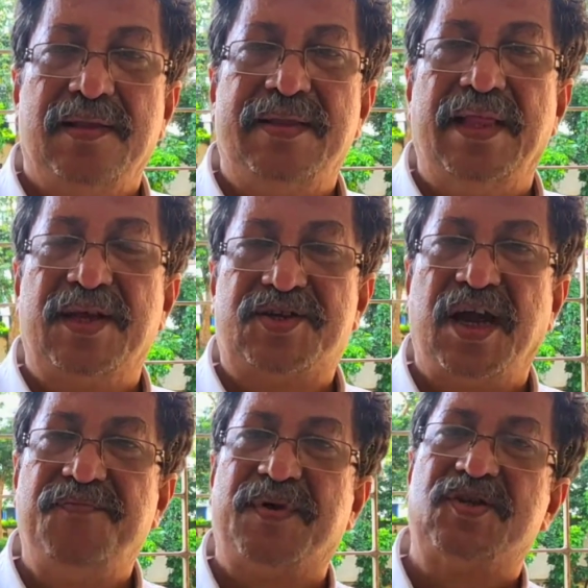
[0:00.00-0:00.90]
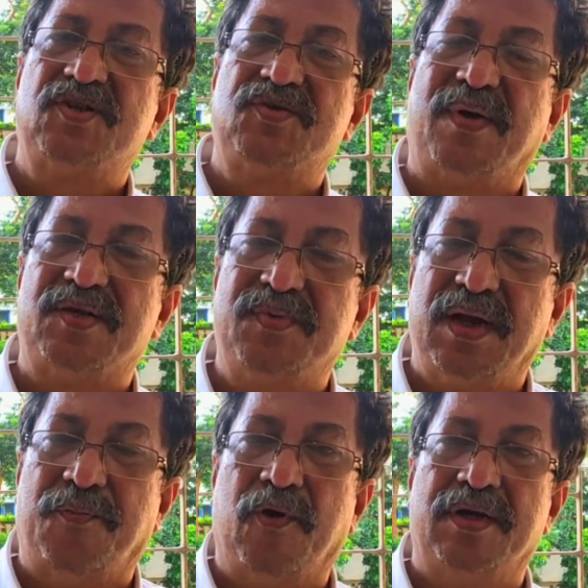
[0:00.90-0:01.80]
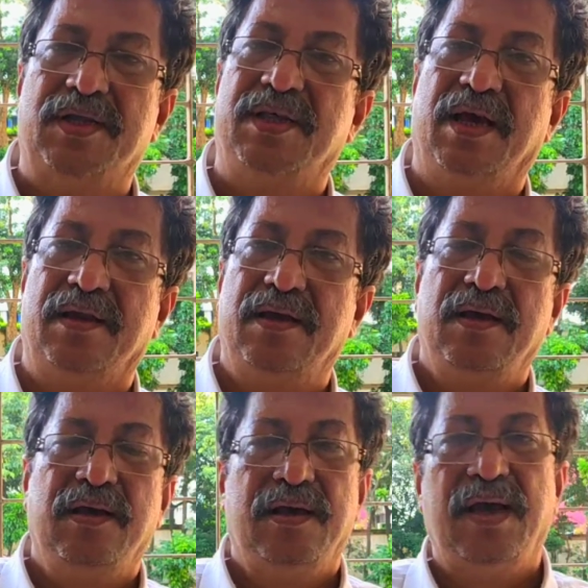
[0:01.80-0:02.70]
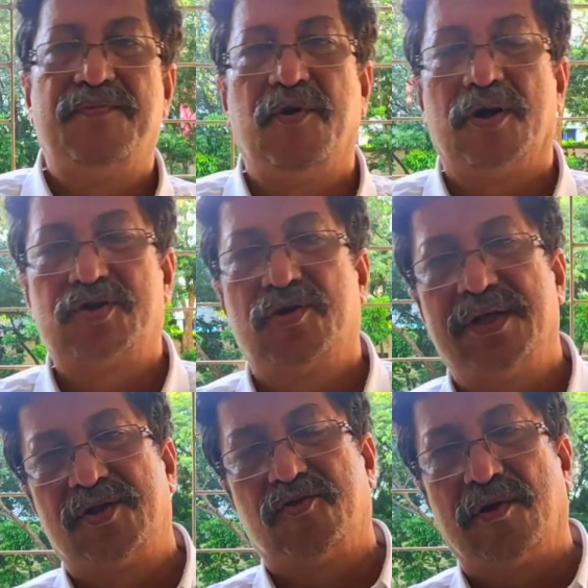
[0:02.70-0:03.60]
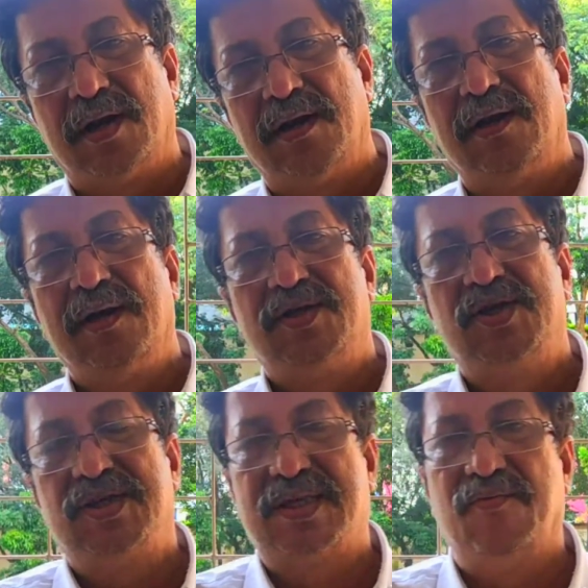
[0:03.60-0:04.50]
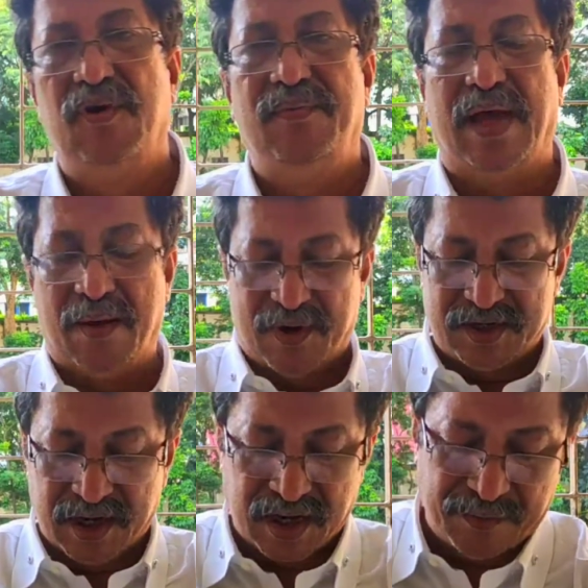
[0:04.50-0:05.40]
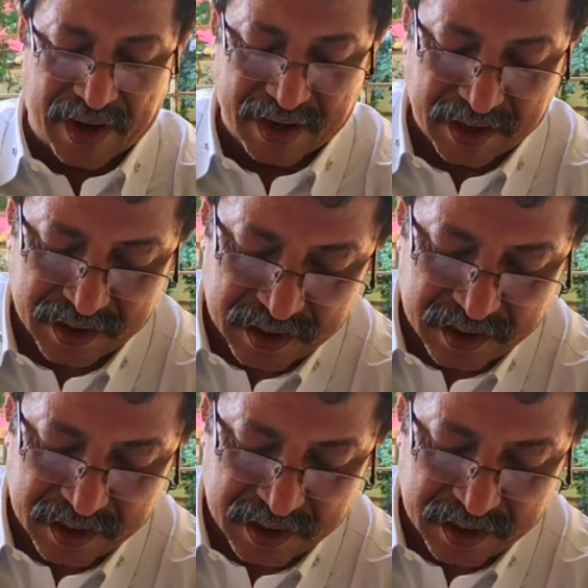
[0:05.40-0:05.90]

then the trained persons must be appointed there. If not so, the total system will be haphazard in manner.